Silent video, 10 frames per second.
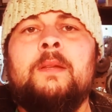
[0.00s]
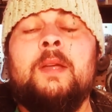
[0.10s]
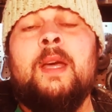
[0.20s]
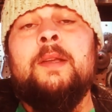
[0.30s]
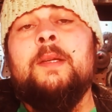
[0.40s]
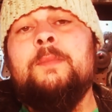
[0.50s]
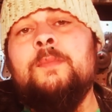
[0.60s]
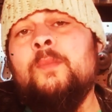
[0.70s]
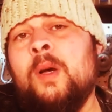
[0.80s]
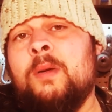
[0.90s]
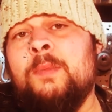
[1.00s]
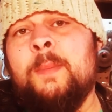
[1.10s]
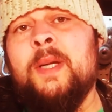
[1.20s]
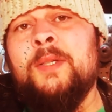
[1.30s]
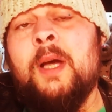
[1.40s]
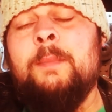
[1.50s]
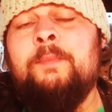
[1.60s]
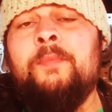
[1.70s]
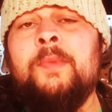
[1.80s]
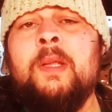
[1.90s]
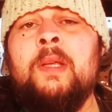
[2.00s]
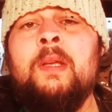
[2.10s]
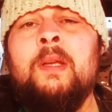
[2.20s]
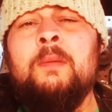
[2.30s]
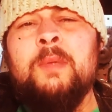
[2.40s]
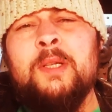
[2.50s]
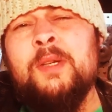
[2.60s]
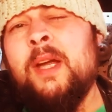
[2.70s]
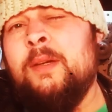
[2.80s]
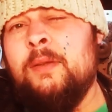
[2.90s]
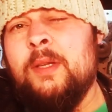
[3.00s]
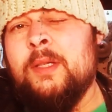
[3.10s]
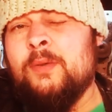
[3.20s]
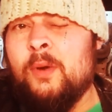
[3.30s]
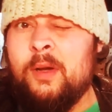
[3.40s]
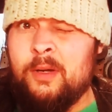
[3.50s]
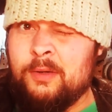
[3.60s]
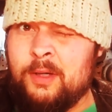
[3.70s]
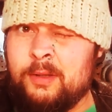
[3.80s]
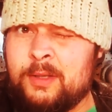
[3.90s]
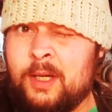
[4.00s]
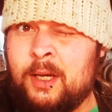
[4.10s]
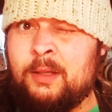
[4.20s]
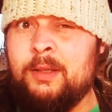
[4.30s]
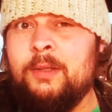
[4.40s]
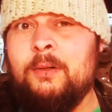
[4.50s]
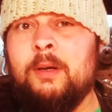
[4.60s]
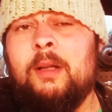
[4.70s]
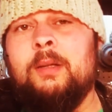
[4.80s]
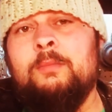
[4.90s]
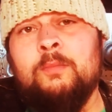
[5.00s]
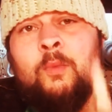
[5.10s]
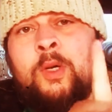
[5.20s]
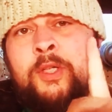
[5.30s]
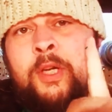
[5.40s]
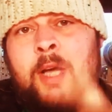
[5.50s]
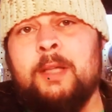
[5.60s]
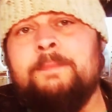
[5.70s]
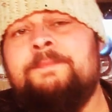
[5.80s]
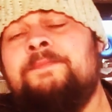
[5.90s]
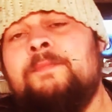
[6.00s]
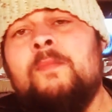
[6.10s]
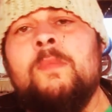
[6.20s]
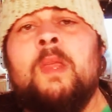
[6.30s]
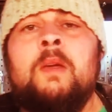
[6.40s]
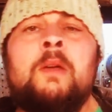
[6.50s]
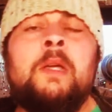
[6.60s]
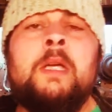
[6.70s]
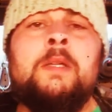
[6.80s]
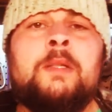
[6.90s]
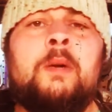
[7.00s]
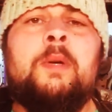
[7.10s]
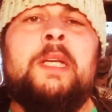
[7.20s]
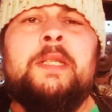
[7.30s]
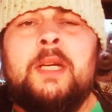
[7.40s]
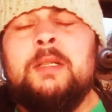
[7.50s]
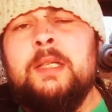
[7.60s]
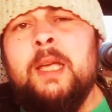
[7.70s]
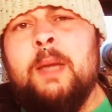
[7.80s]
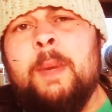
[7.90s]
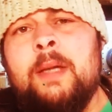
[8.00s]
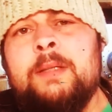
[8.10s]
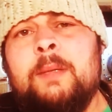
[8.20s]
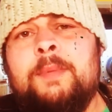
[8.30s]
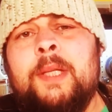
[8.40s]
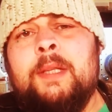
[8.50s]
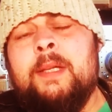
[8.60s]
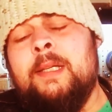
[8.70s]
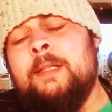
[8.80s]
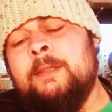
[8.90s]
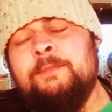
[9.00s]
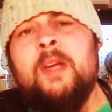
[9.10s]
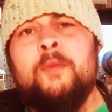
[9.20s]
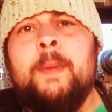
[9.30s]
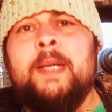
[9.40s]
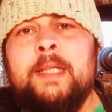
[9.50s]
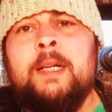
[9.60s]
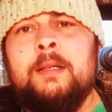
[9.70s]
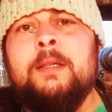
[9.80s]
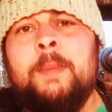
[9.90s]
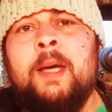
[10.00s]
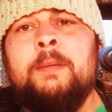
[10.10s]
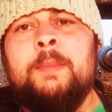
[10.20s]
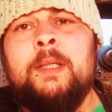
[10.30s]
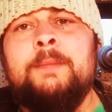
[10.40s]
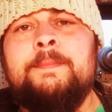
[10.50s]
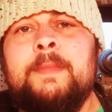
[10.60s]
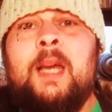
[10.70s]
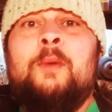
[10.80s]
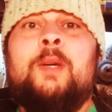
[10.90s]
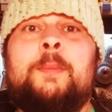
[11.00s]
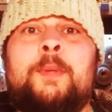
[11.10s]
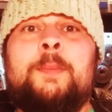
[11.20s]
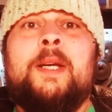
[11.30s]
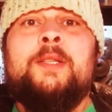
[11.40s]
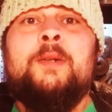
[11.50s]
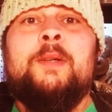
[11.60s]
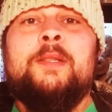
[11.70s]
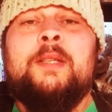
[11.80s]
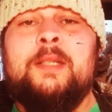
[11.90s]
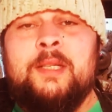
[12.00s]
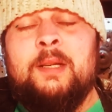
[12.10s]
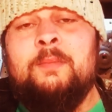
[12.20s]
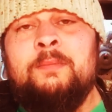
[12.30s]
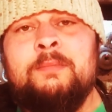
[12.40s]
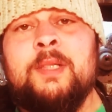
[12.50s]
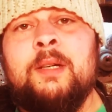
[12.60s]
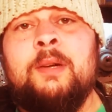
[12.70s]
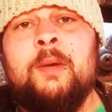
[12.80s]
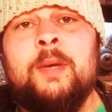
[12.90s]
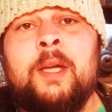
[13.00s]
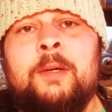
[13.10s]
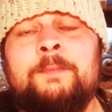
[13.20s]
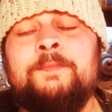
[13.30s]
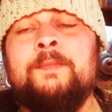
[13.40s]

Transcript: Howdy, welcome to my shop. I'm going to try and do this Roy Underhill style and do it all in one shot. So I wanted to talk today about something that everybody talks about, but I want to put my 2 cents in, so here we go.